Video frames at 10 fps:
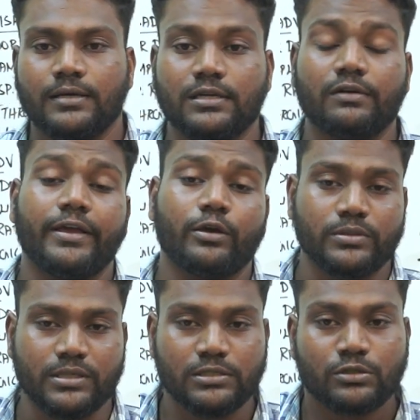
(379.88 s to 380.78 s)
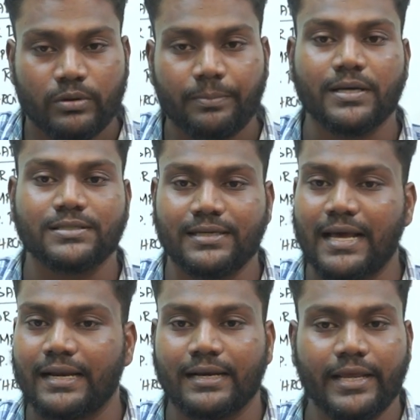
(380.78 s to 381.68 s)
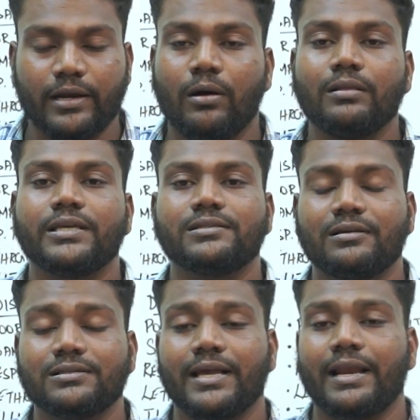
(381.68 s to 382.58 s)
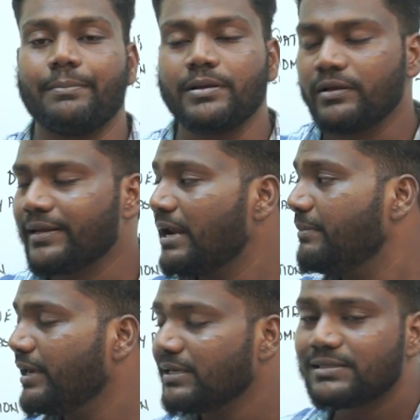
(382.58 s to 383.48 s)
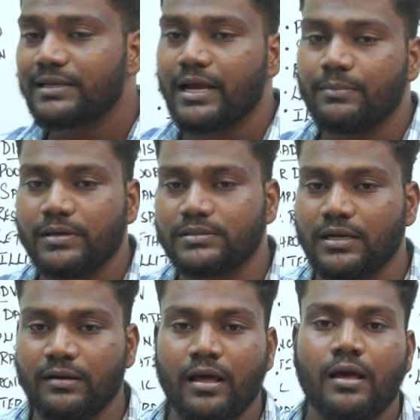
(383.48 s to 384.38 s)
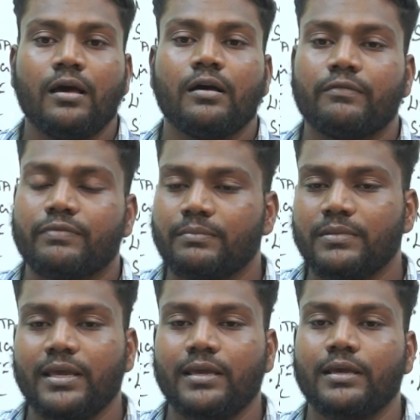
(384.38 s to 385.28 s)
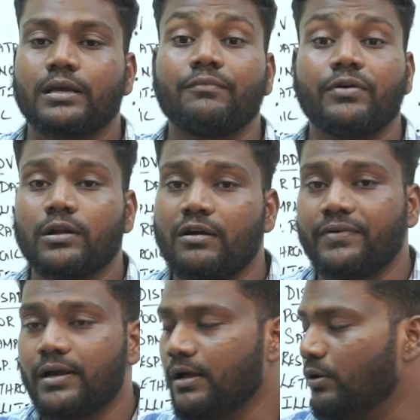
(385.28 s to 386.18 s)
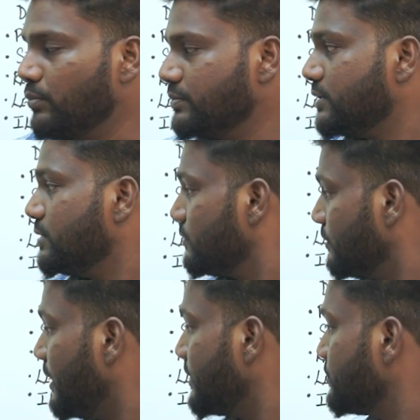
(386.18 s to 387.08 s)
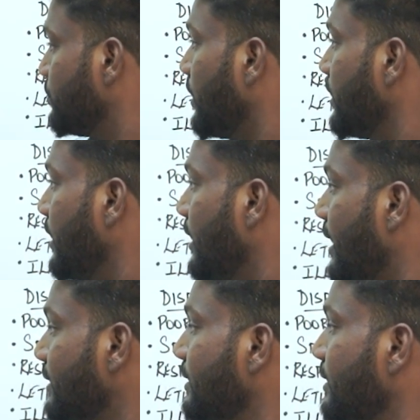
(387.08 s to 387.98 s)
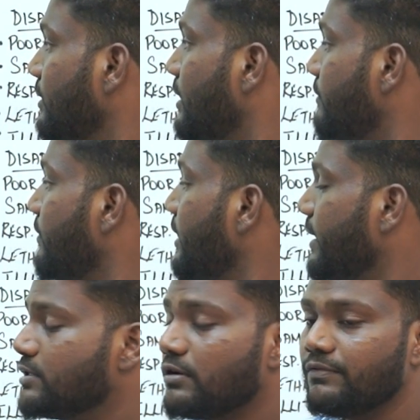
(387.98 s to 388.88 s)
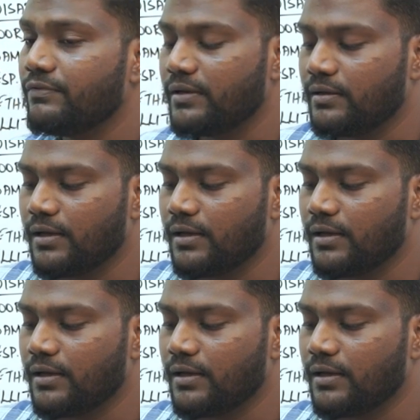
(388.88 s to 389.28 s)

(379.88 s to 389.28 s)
survey questions to a person directly, and all these things can happen. It can be easily administered from the comfort of our homes. So that is one other advantage of